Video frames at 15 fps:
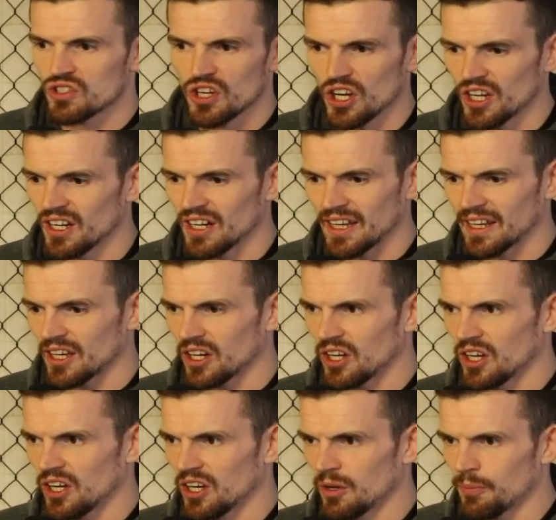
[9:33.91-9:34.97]
like
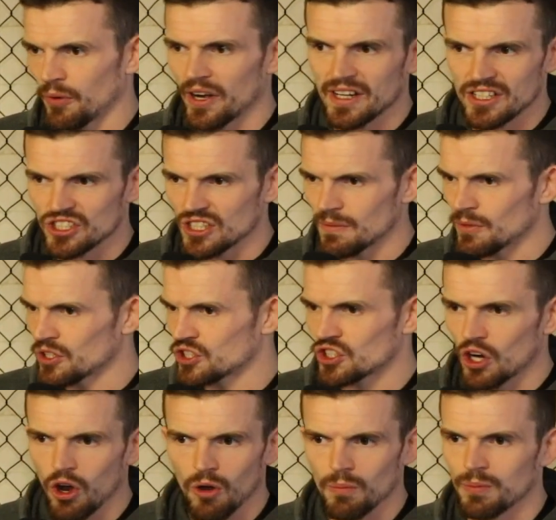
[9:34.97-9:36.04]
an apprenticeship, a
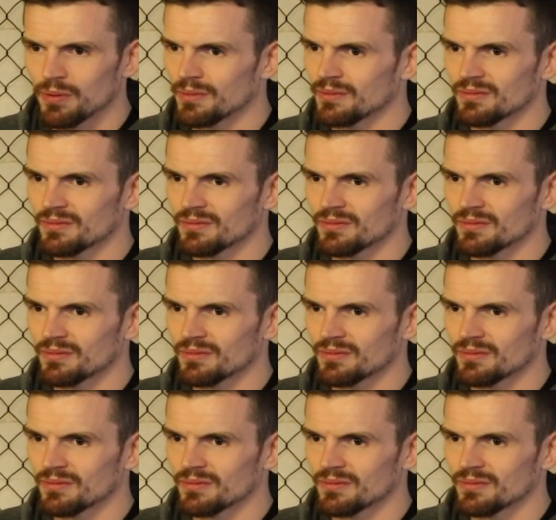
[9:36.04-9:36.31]
job,